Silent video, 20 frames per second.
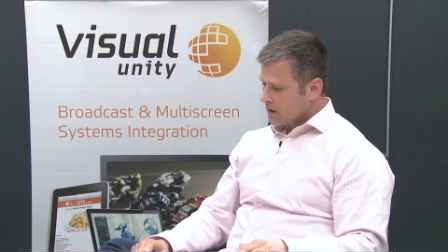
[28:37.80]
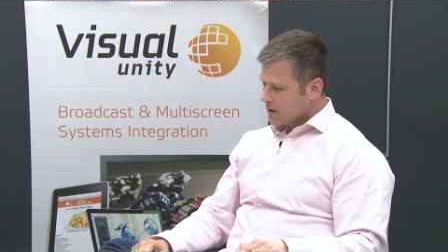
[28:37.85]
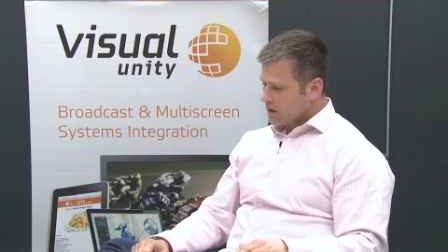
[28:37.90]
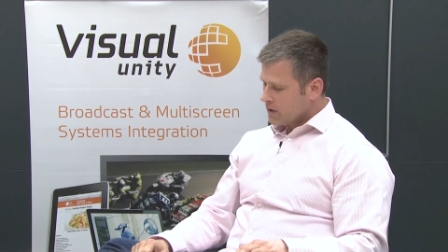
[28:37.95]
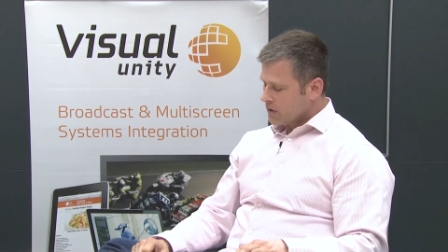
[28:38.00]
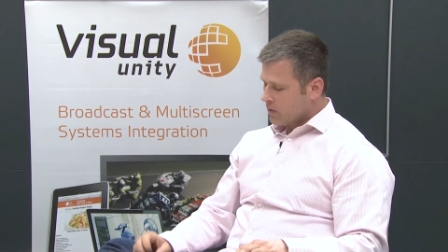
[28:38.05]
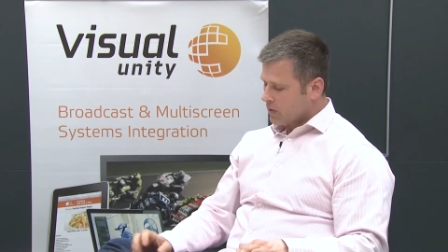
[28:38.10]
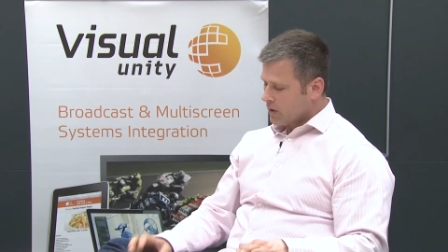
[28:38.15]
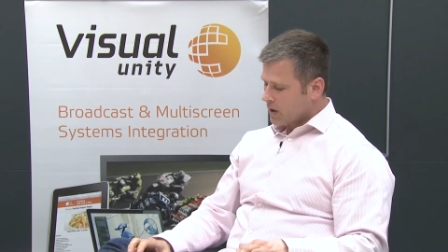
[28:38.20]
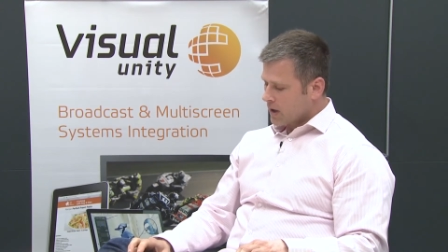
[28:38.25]

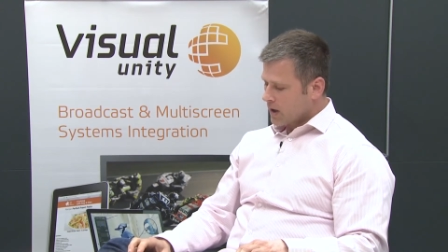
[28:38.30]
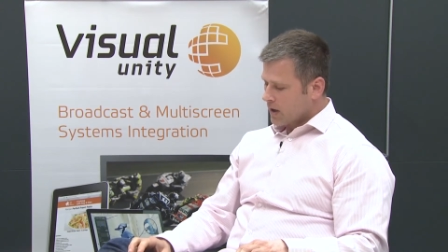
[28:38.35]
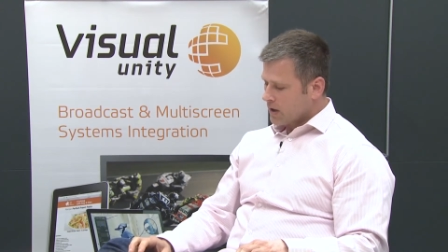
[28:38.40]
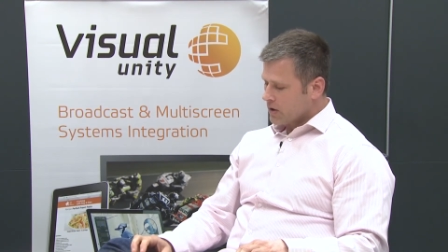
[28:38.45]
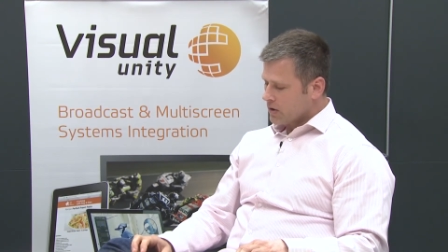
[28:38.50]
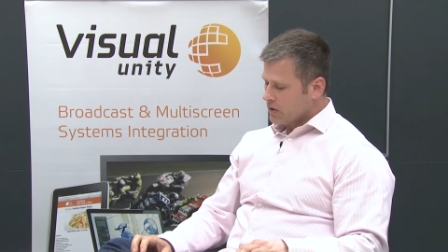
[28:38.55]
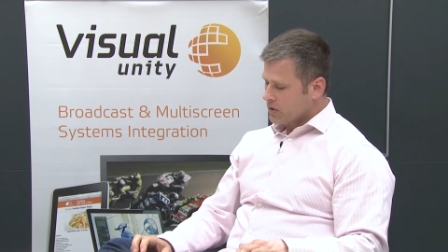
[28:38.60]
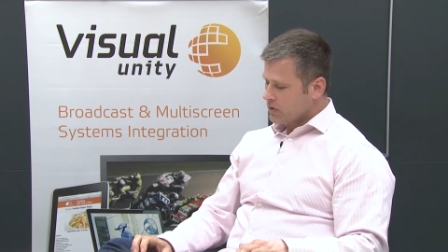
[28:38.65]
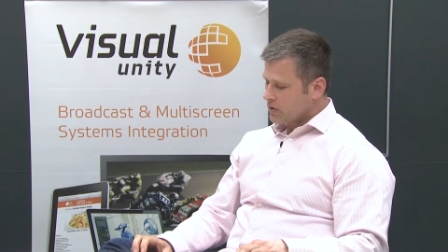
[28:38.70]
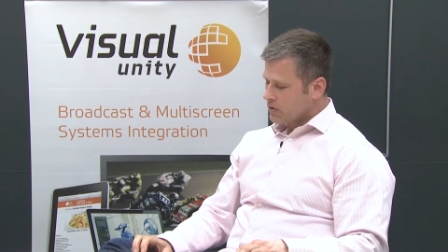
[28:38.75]

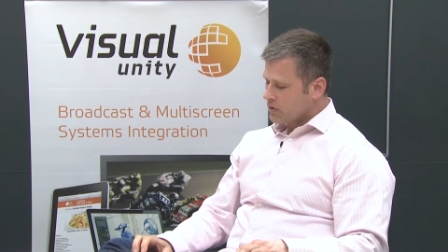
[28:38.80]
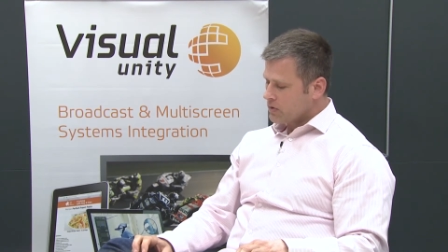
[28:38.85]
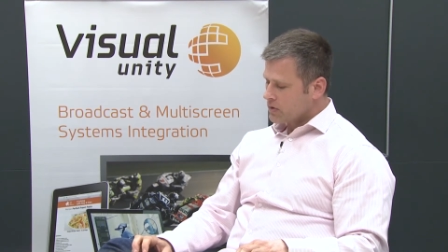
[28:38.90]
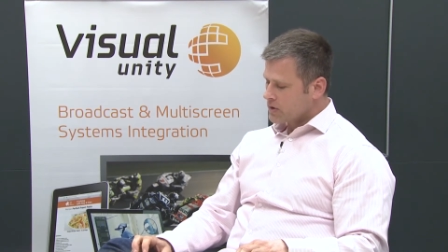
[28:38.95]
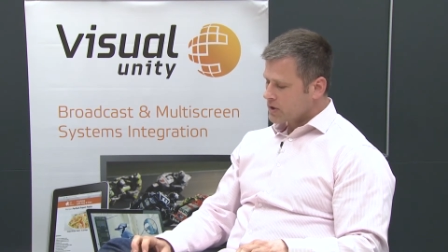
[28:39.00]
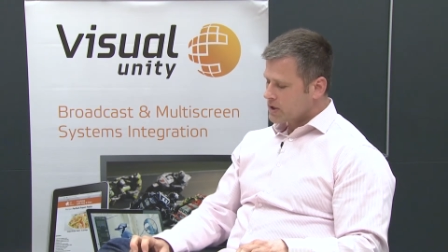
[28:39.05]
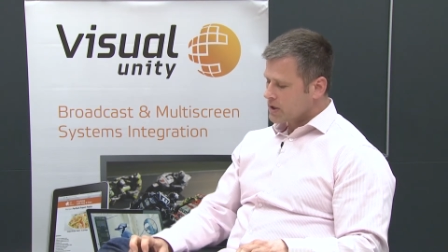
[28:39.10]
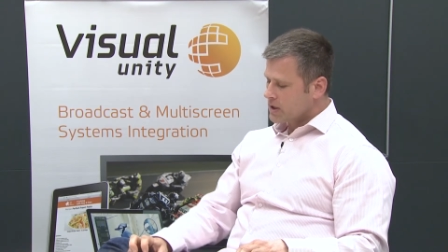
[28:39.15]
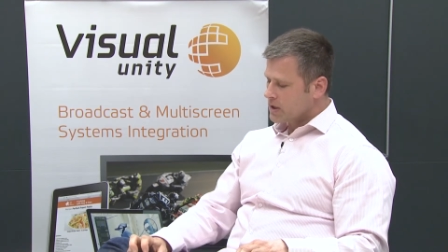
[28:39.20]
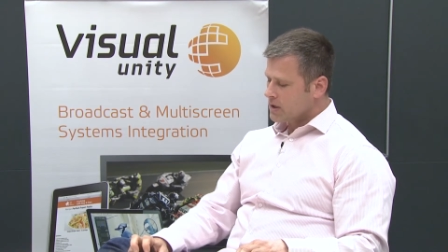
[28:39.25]
you
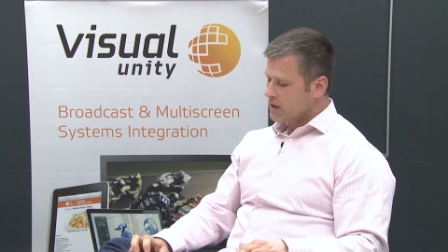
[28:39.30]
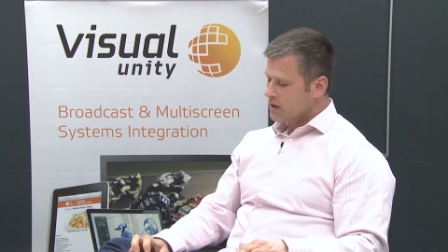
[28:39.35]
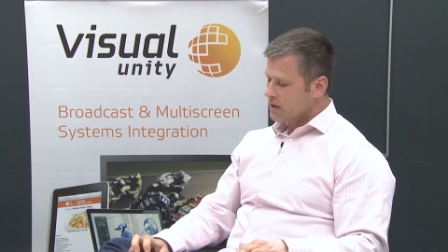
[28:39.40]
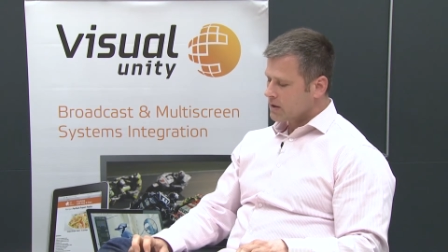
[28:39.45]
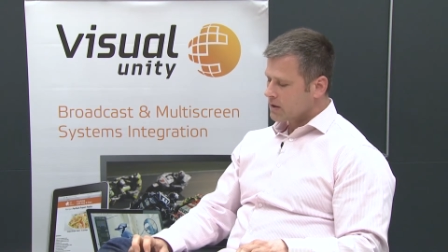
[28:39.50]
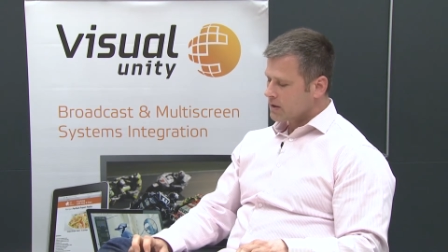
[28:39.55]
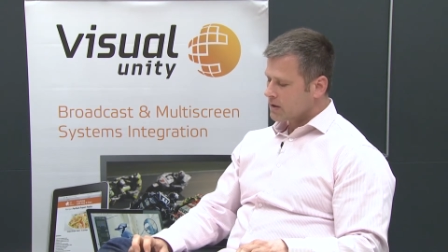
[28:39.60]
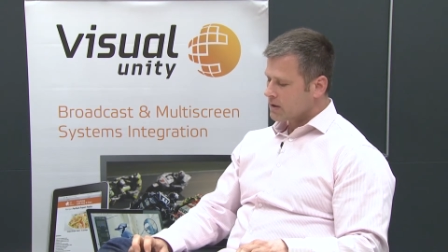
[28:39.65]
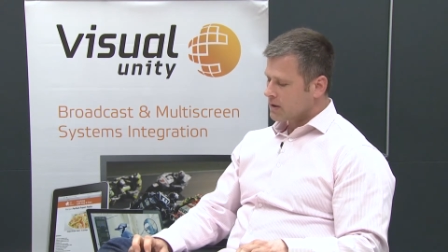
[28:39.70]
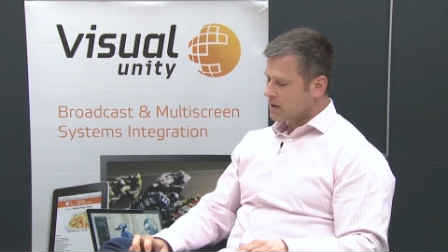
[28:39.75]

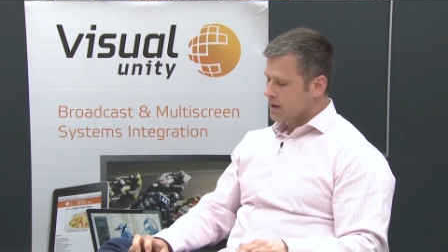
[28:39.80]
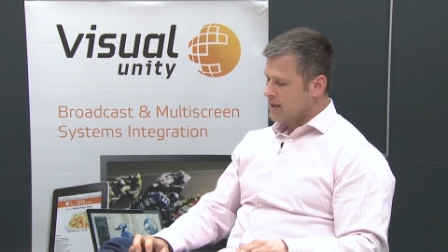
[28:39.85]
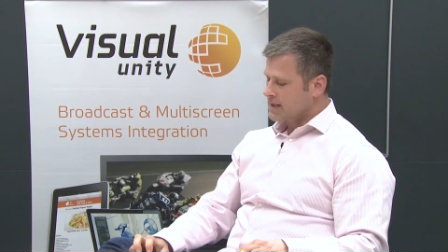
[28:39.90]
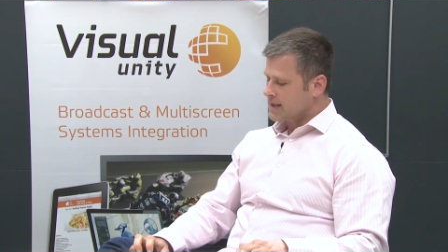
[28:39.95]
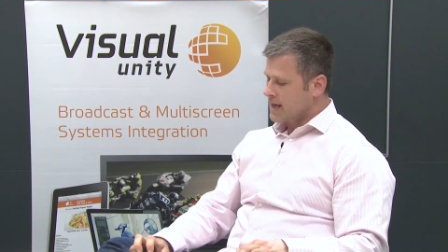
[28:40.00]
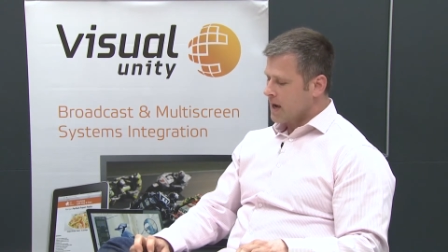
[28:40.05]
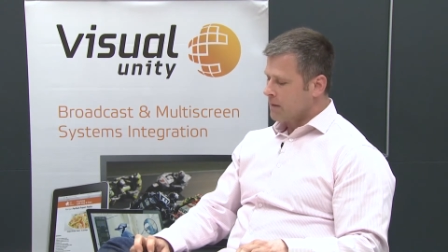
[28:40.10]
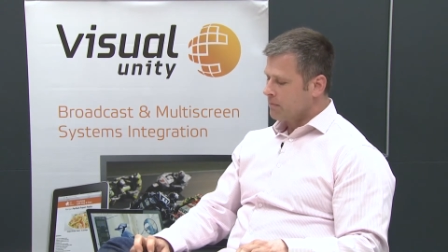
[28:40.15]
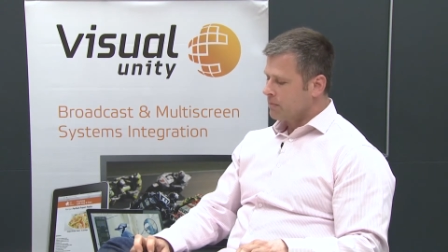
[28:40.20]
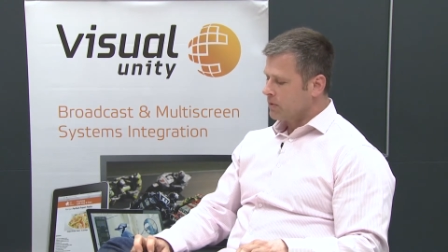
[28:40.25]
see
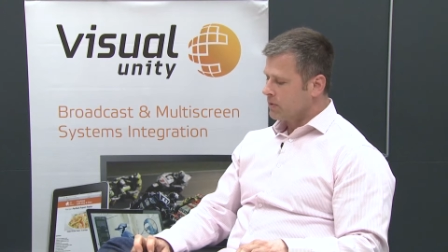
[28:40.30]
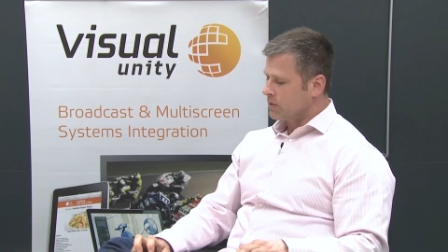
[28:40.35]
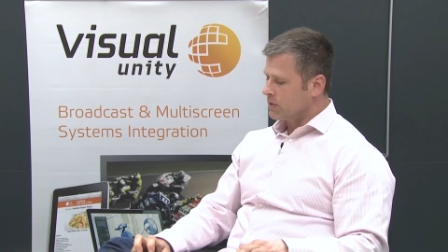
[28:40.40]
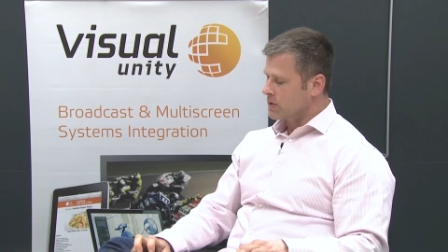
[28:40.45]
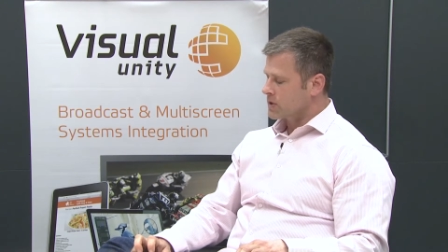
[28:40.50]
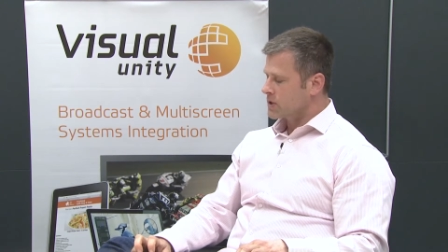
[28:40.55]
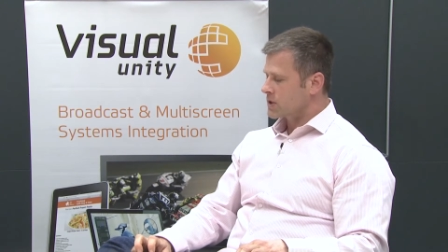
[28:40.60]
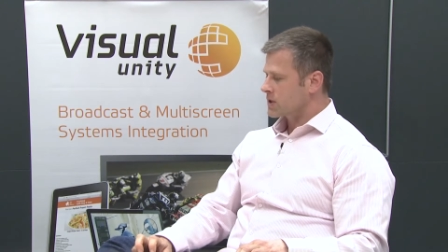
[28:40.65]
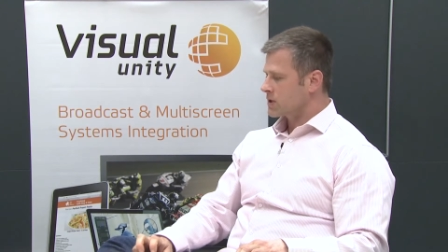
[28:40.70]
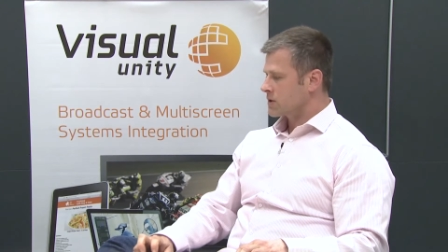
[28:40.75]

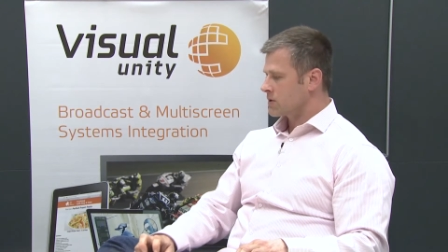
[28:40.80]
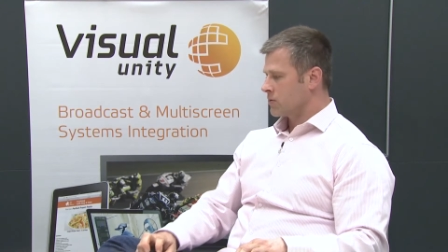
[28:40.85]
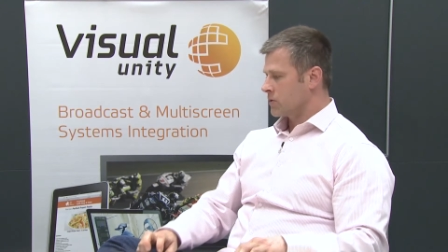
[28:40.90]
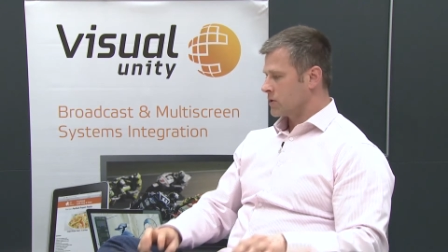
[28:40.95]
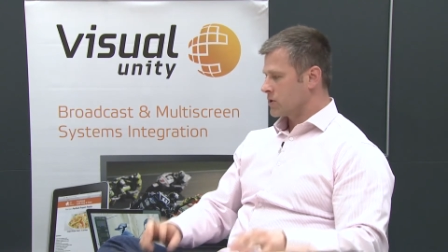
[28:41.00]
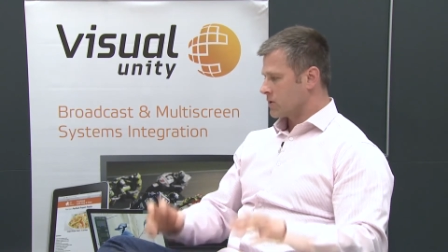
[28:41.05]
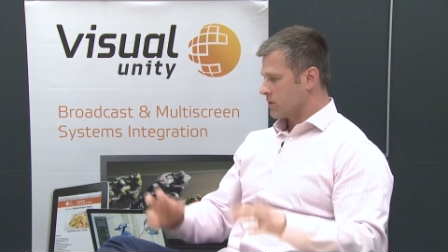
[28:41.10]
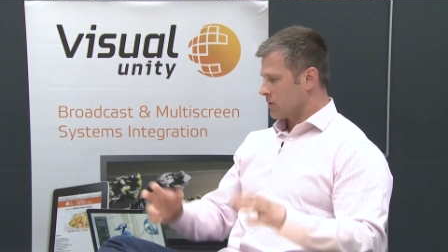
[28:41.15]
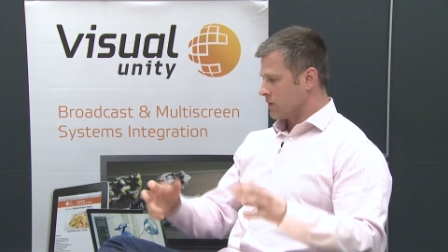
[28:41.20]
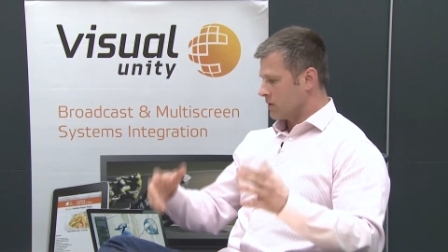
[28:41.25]
examples
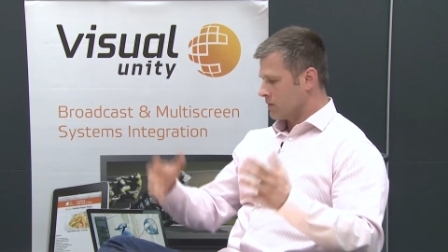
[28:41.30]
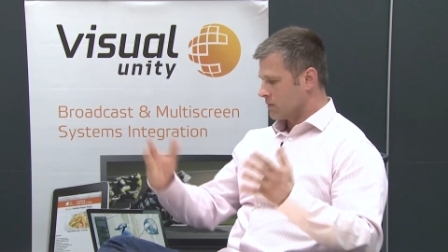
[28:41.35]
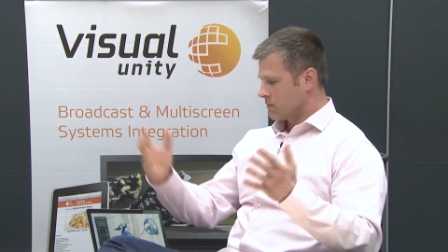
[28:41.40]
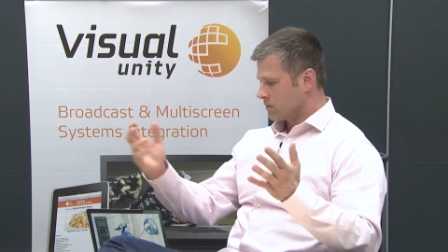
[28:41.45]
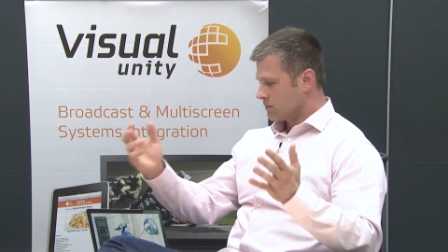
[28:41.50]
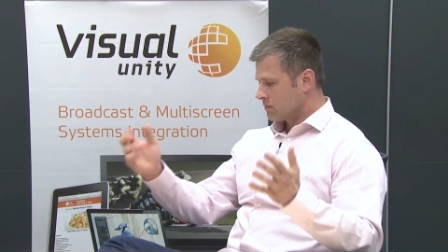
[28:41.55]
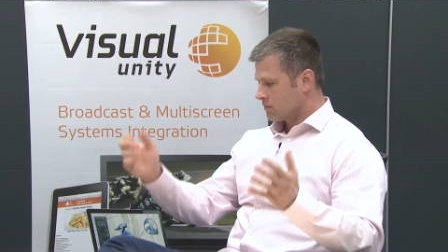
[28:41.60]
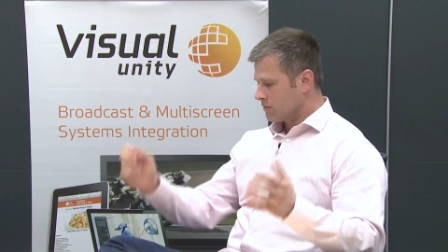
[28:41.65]
which are,